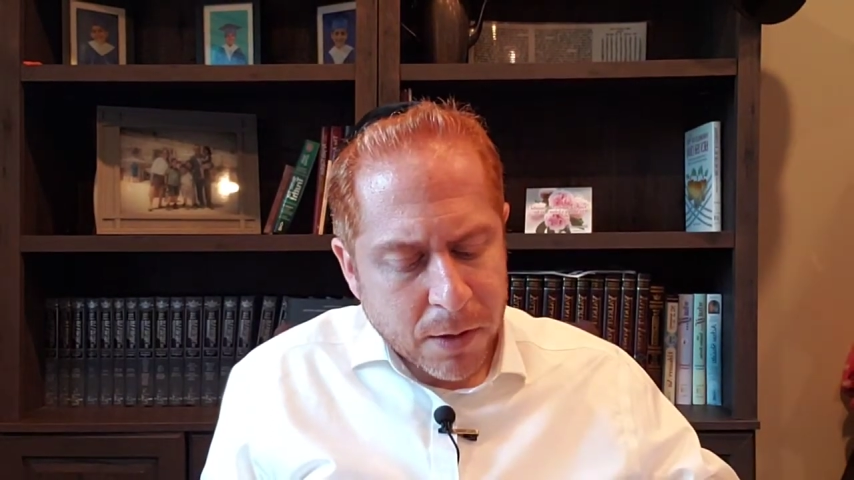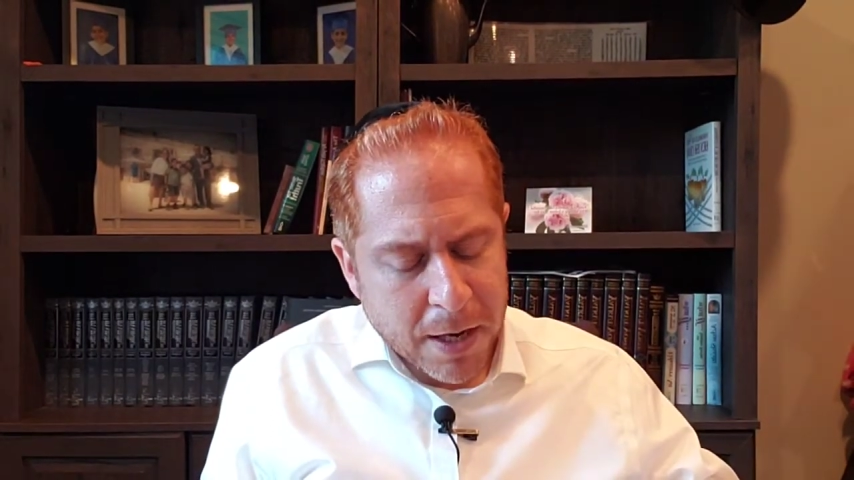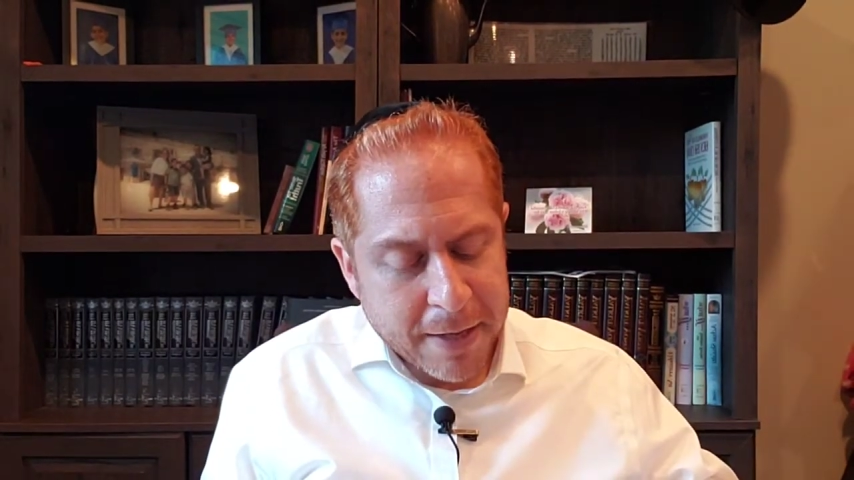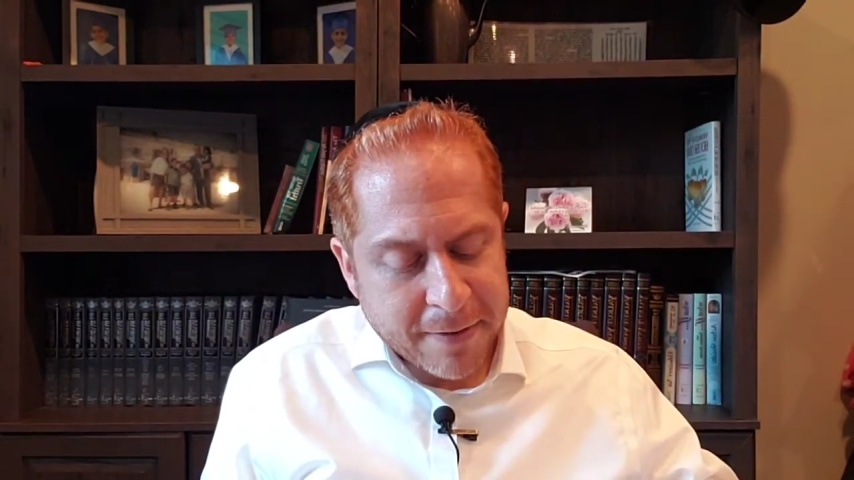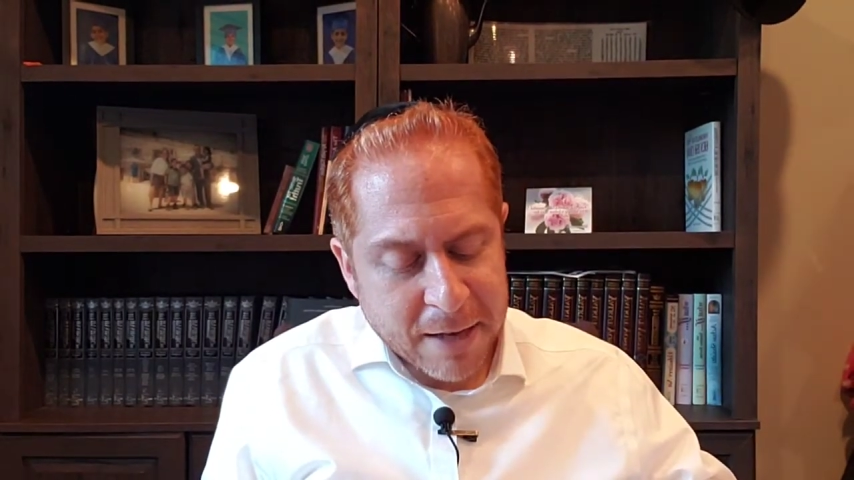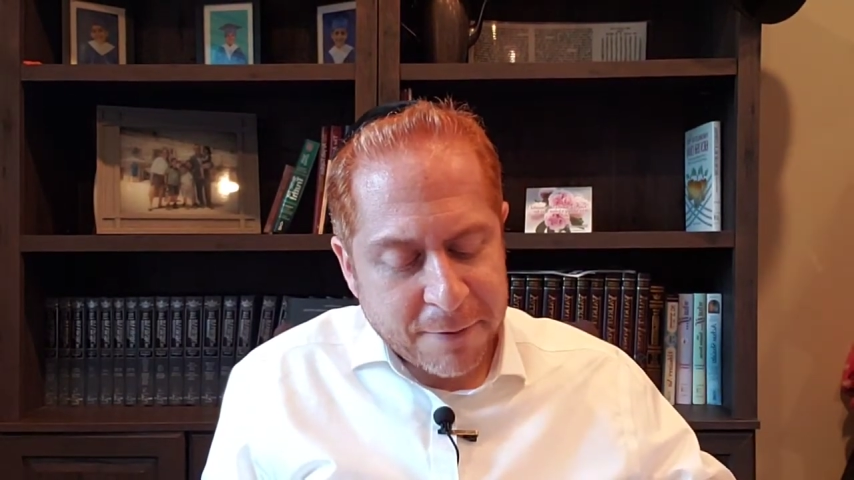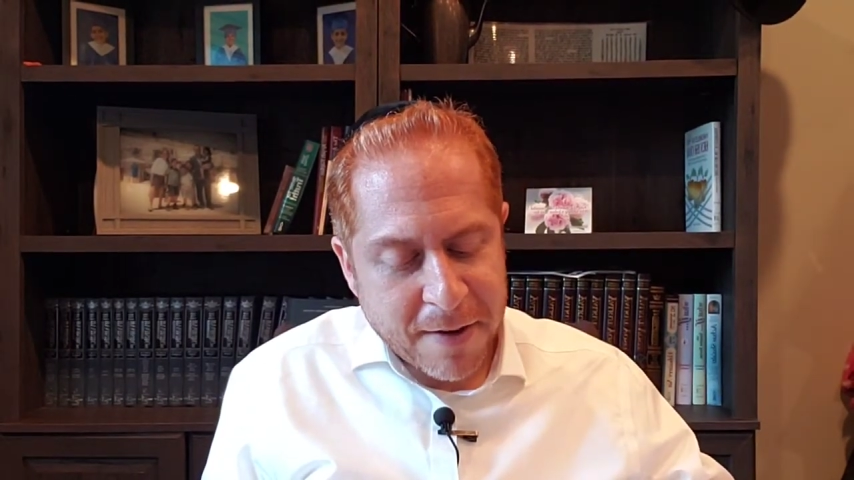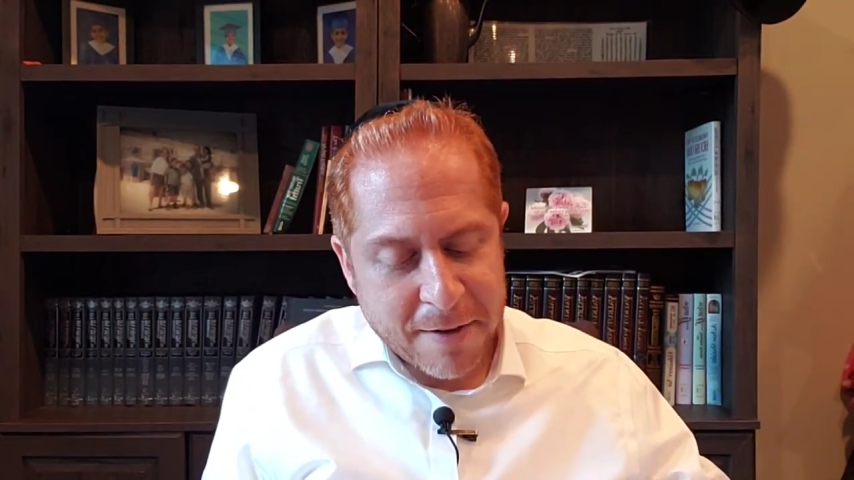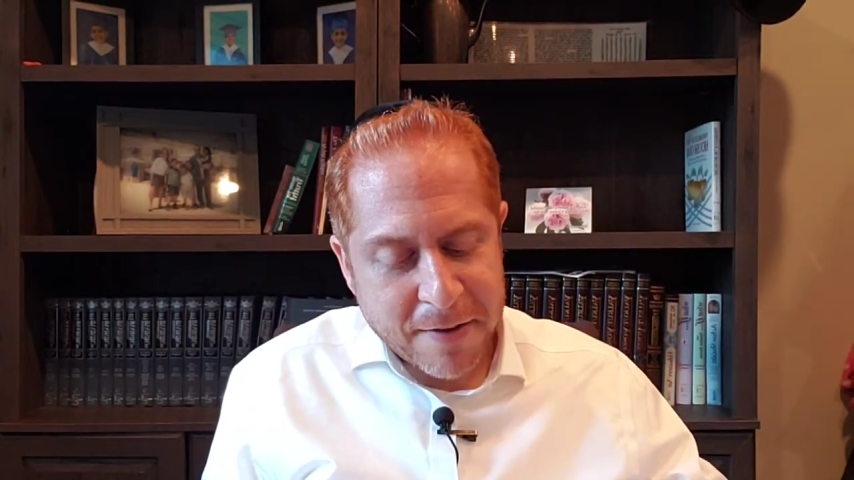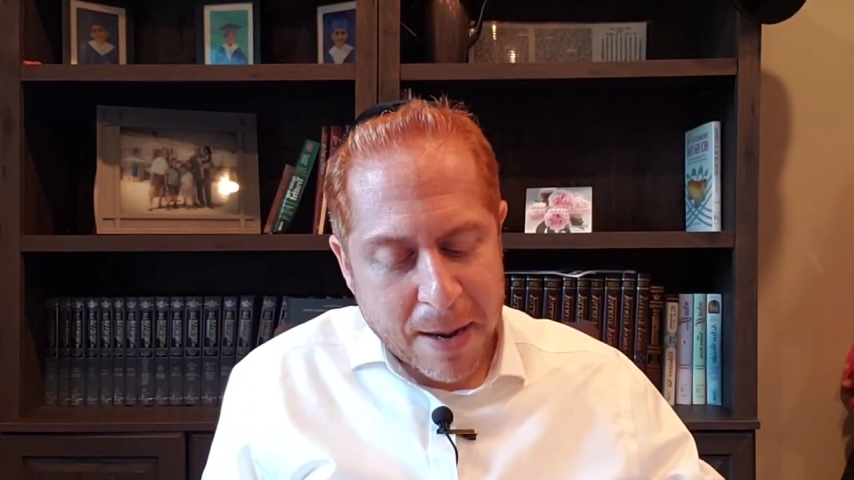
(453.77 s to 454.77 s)
in
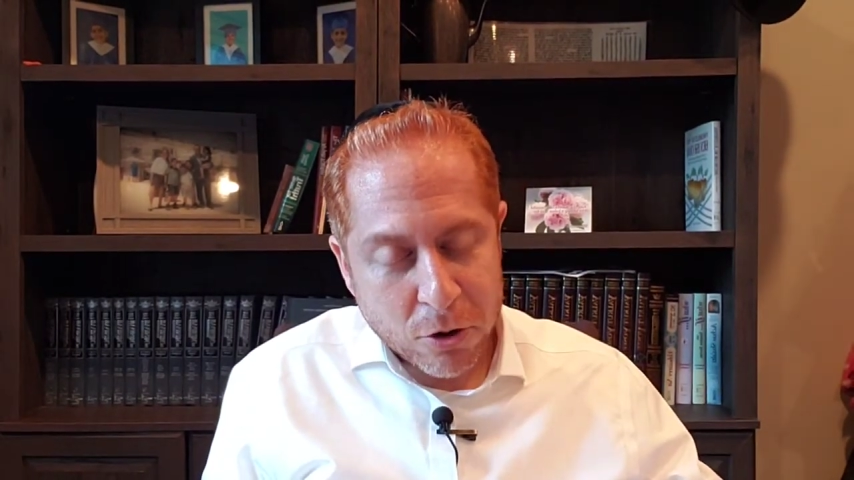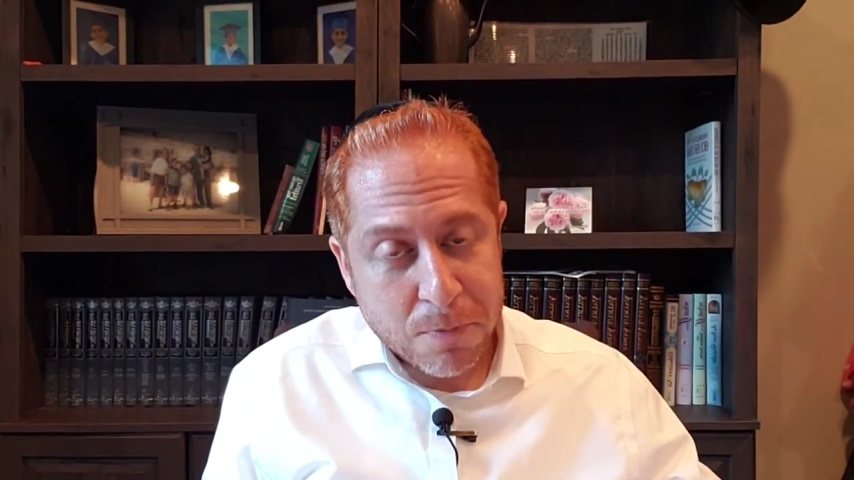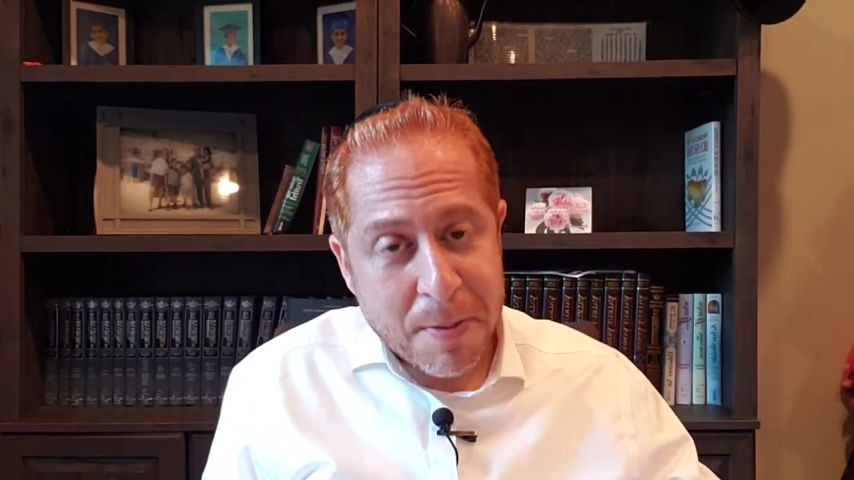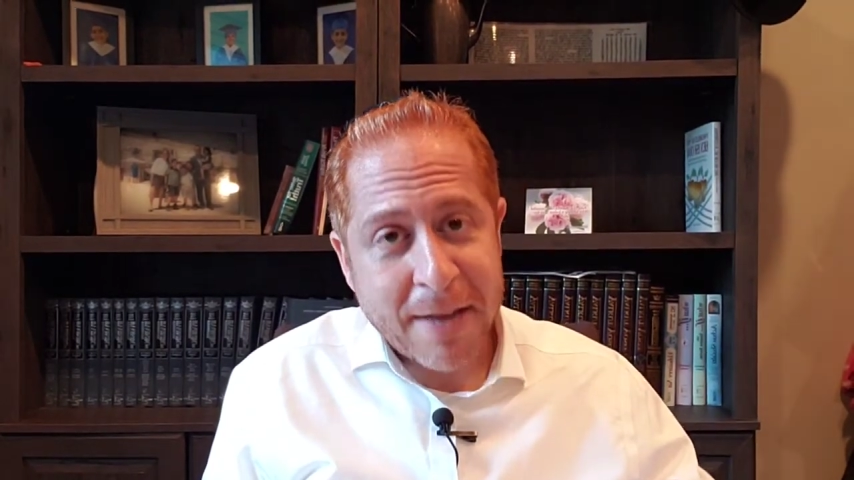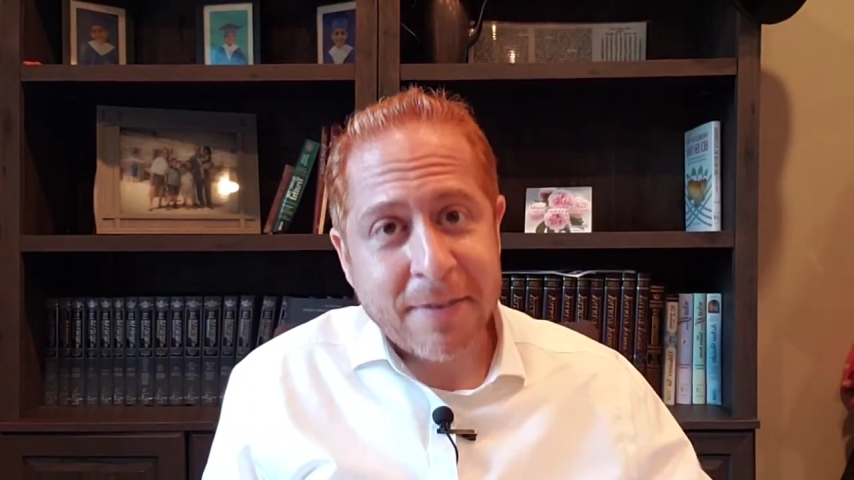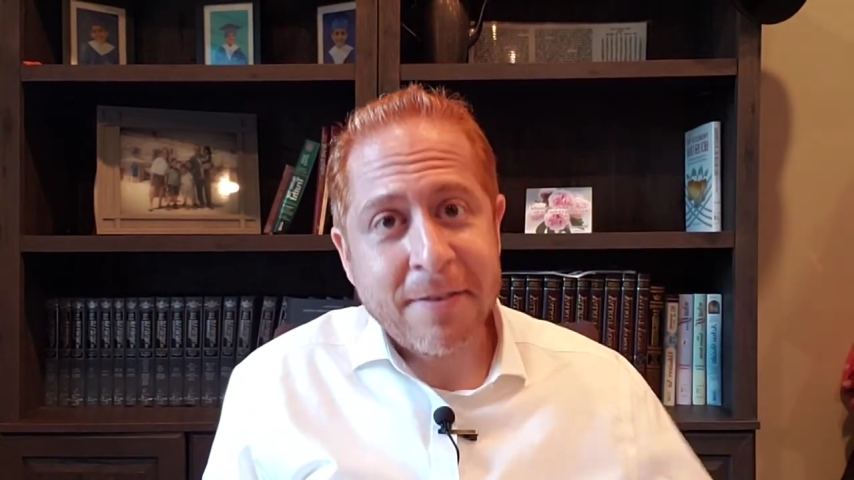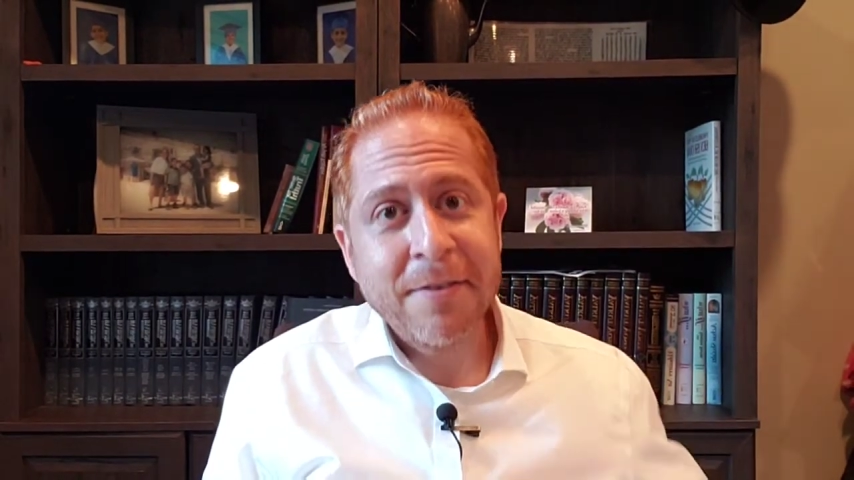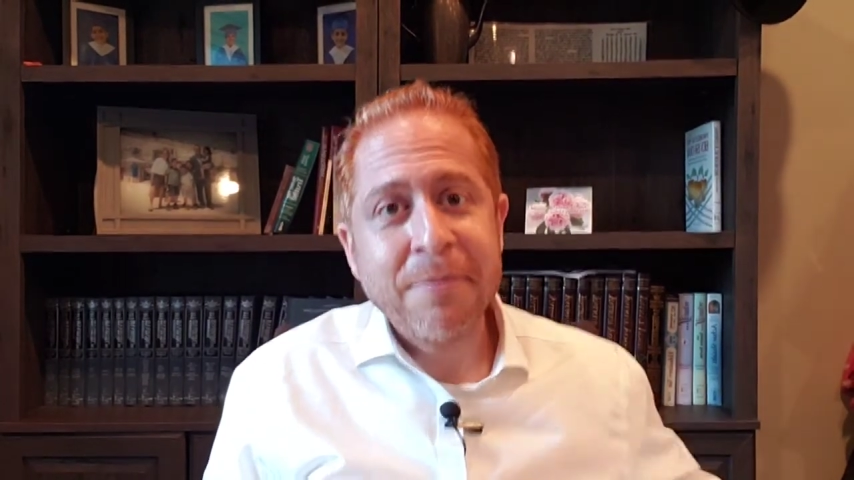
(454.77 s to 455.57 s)
Tetvav Amud Bet